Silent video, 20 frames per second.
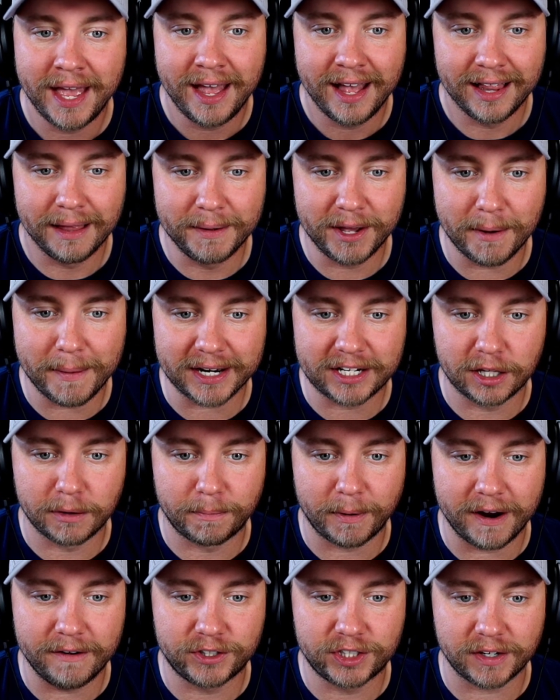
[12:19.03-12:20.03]
Let me go back to the
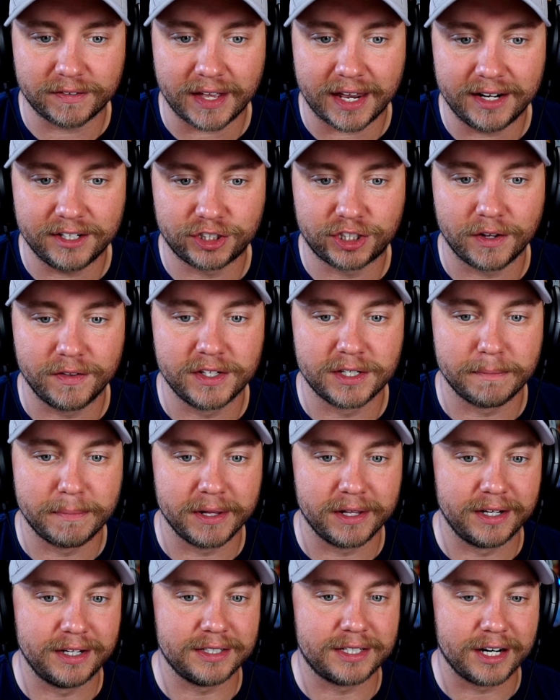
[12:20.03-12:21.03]
Brave Shift. I didn't show these
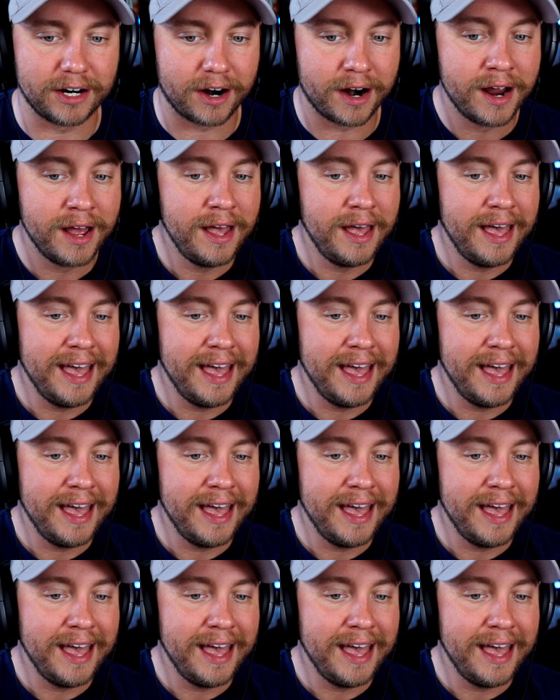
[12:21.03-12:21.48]
abilities here